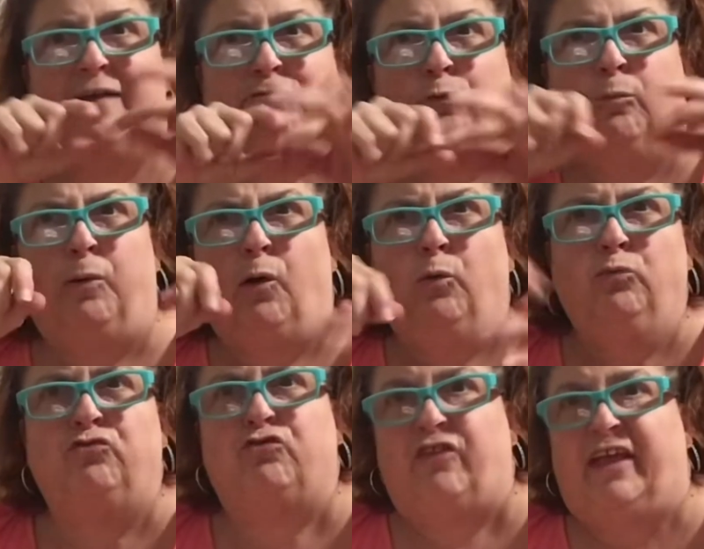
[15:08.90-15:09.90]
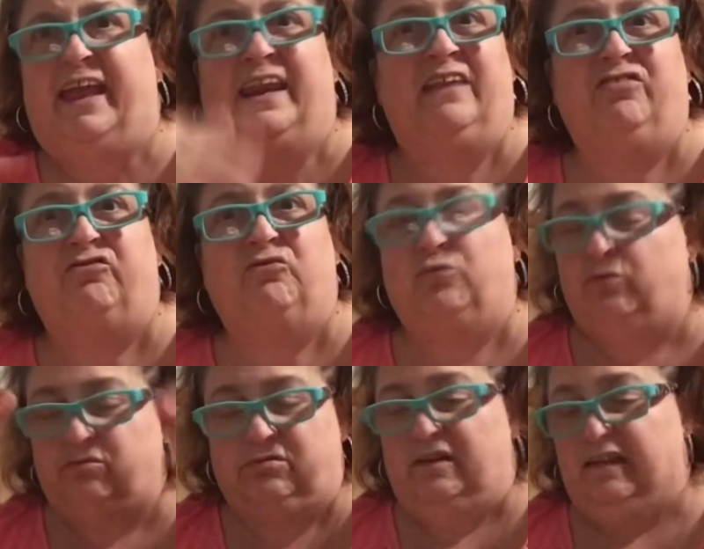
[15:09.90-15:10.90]
they have no bones, so they get in
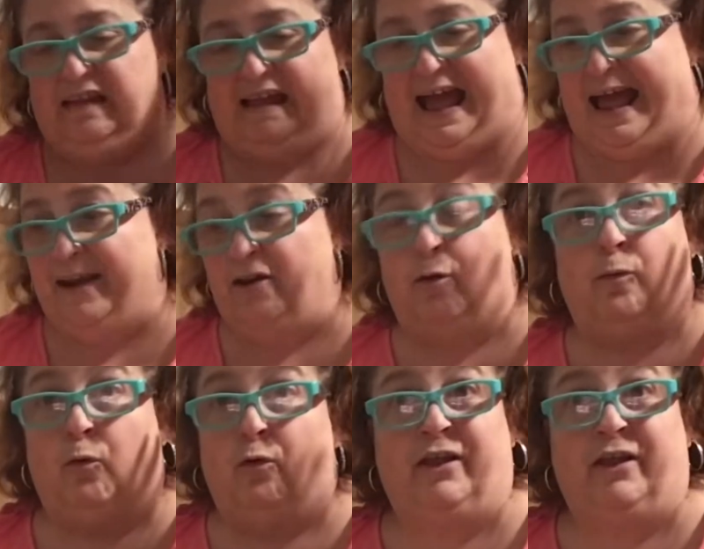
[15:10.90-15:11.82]
through, I don't know.